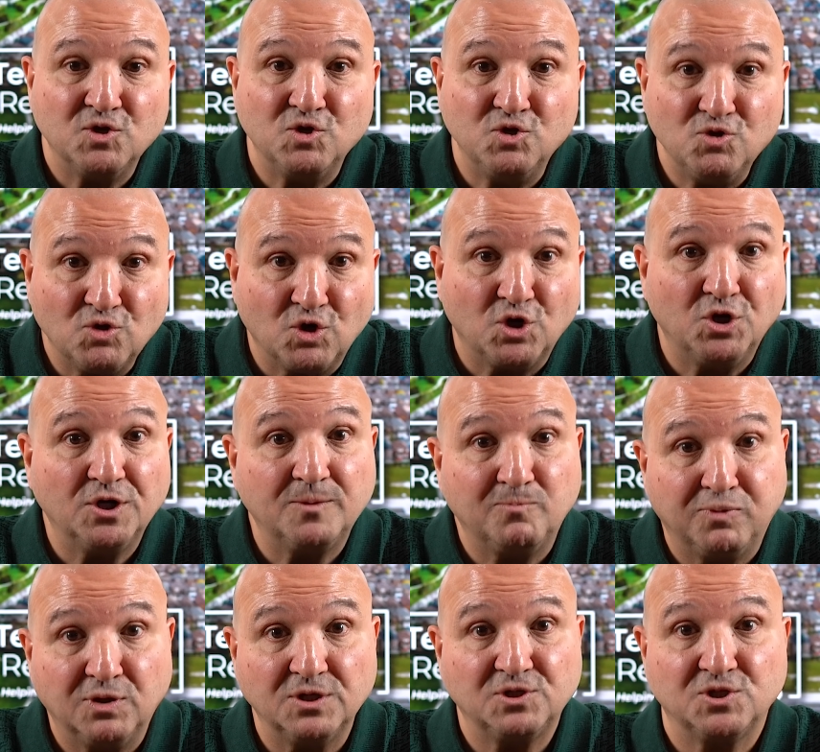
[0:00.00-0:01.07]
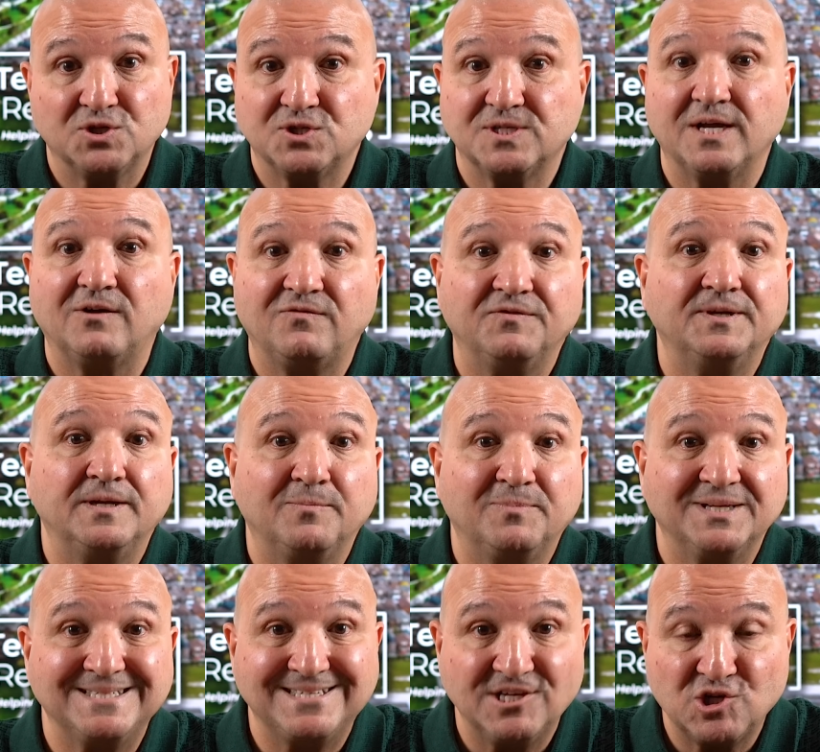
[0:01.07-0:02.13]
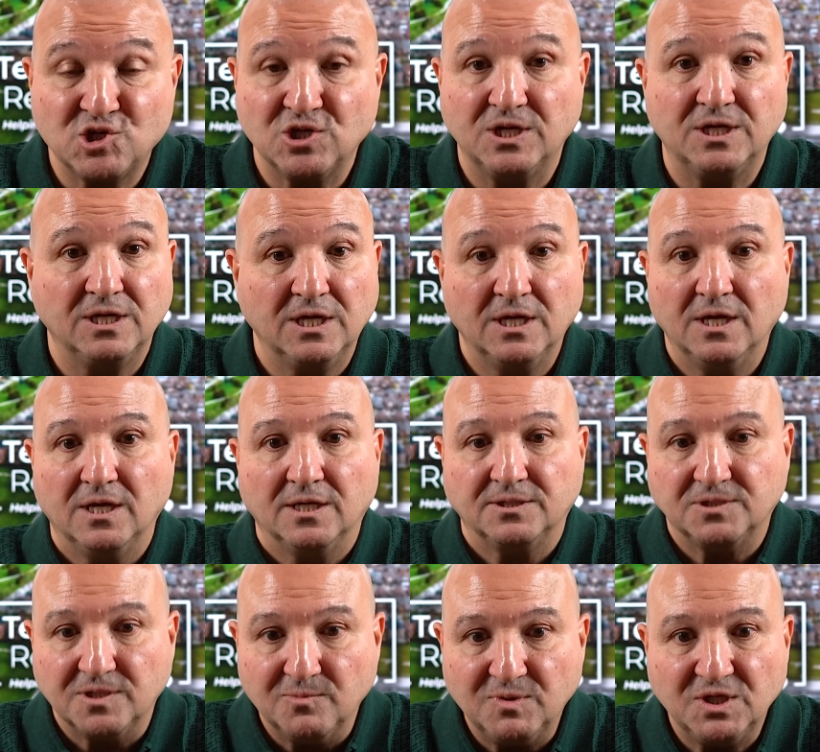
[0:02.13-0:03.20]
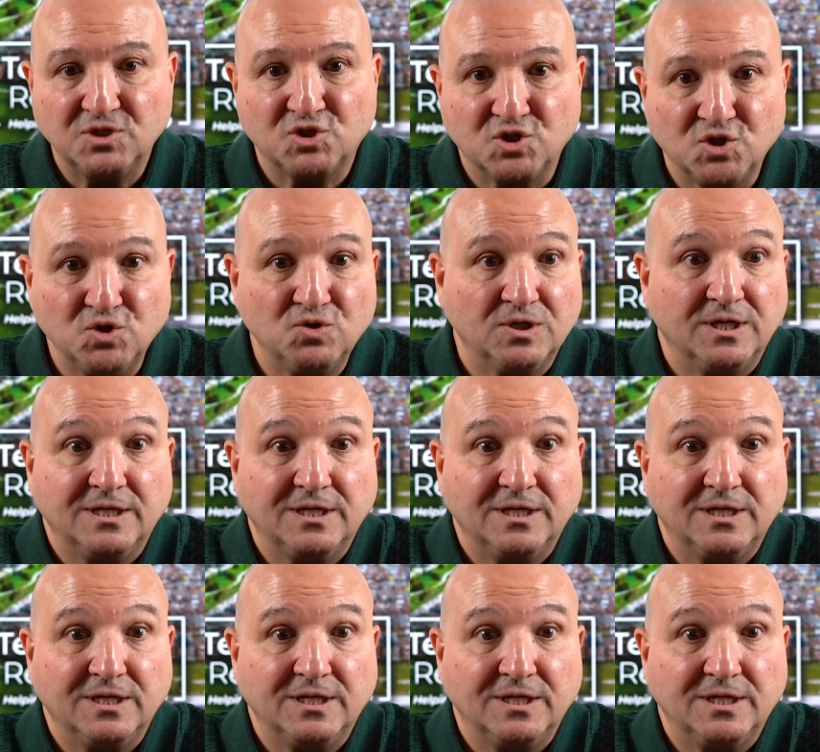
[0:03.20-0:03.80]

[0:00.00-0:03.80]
you could put yourself in a position to be sued.